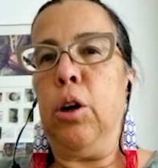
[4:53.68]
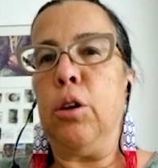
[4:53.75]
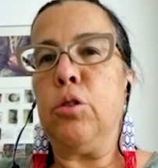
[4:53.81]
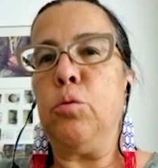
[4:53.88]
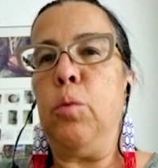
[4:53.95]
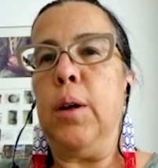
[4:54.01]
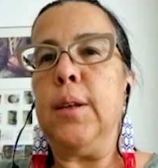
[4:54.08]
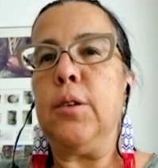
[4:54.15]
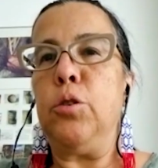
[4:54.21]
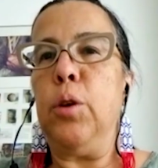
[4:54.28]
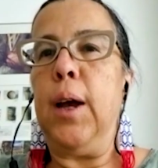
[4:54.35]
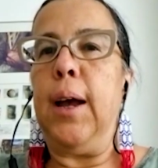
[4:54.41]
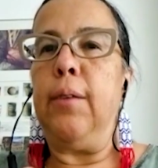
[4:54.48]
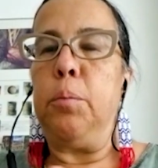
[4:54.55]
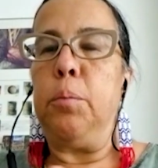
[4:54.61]
Because once you
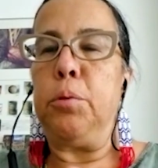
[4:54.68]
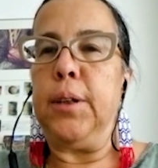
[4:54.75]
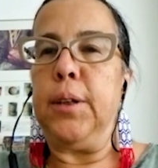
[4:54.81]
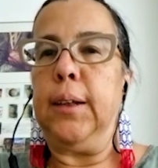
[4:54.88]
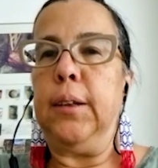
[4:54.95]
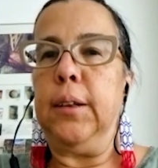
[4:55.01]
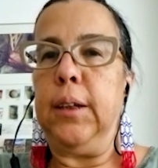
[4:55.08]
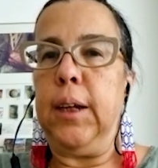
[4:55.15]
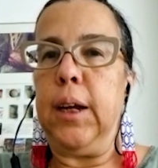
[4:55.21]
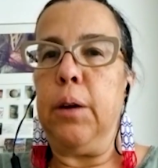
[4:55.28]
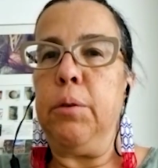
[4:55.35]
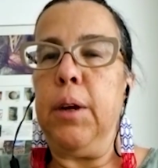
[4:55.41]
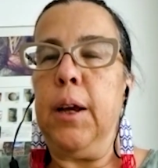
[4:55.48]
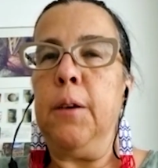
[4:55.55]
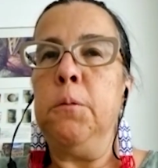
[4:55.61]
have a protected
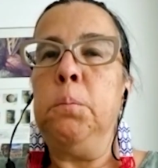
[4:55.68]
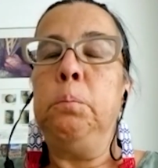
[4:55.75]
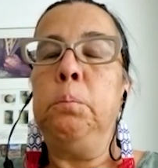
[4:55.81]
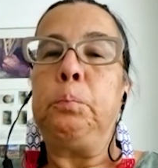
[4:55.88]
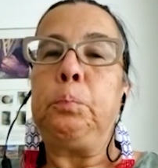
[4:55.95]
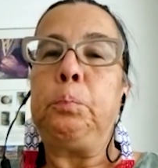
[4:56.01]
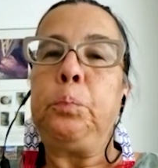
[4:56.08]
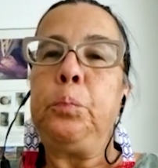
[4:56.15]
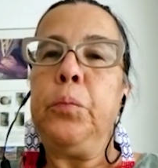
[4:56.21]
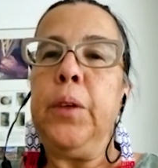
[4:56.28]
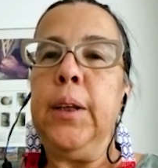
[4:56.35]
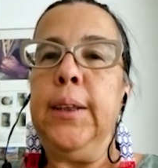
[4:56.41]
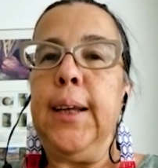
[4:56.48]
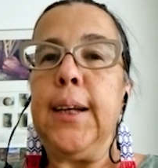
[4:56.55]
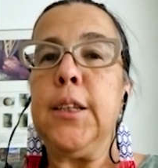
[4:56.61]
area,
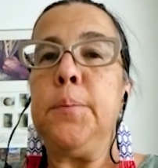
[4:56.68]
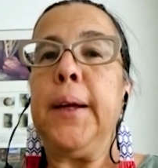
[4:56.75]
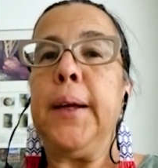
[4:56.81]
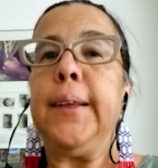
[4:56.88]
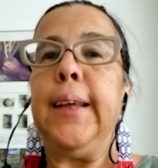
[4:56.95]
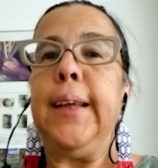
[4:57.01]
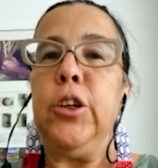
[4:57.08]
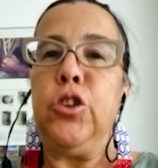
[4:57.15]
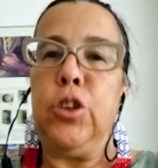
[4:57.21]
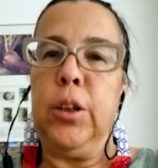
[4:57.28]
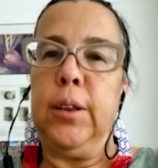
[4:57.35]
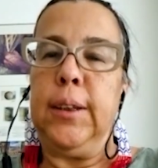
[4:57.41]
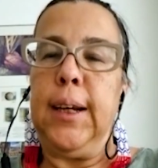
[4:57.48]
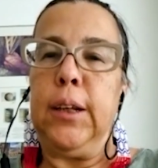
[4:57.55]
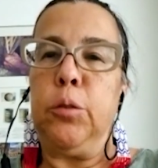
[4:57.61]
the
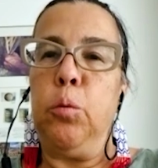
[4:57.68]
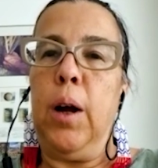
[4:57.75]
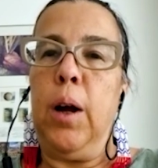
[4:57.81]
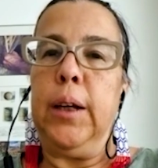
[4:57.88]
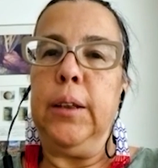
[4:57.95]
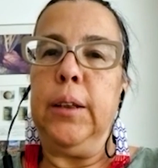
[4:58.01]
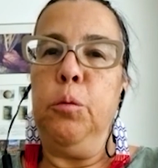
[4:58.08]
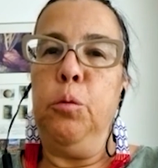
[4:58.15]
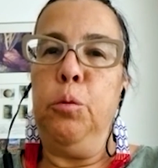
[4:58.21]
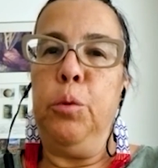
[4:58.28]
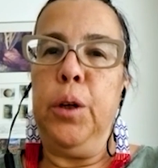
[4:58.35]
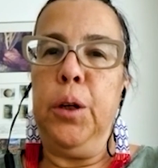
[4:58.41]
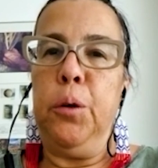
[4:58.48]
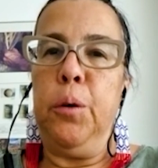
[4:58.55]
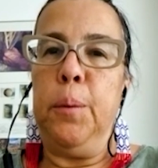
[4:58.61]
expectation that one
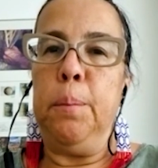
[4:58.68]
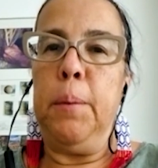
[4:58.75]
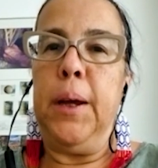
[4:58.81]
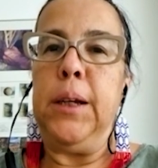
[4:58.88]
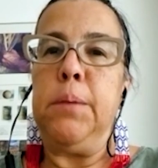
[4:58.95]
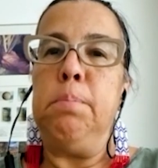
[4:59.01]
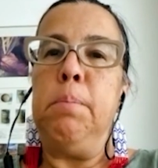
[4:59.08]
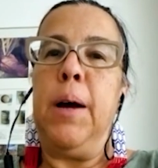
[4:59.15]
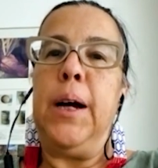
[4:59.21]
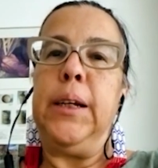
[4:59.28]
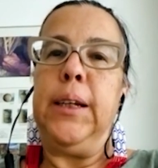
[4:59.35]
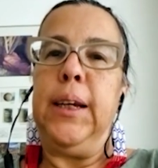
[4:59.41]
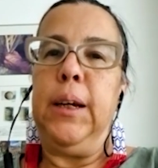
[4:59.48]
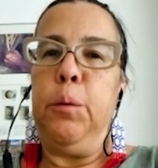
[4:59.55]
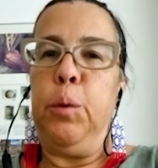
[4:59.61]
will make
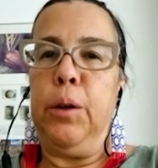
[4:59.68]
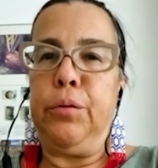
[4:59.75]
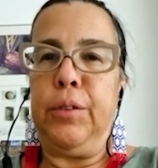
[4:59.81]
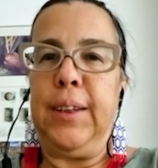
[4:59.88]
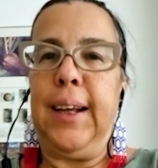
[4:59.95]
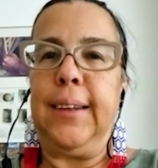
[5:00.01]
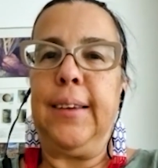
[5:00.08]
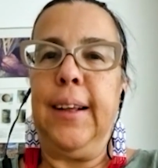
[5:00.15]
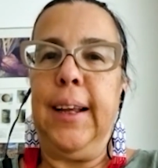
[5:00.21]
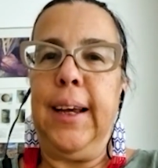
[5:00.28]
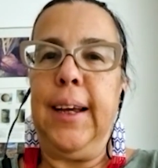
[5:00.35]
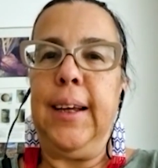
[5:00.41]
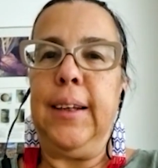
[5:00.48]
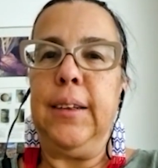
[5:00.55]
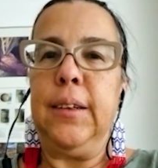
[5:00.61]
money with that
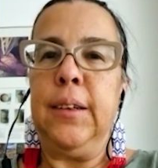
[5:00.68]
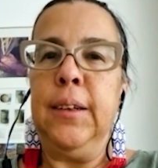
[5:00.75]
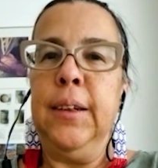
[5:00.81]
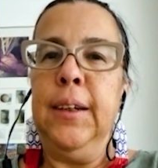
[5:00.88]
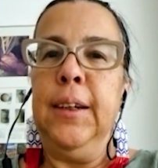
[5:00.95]
land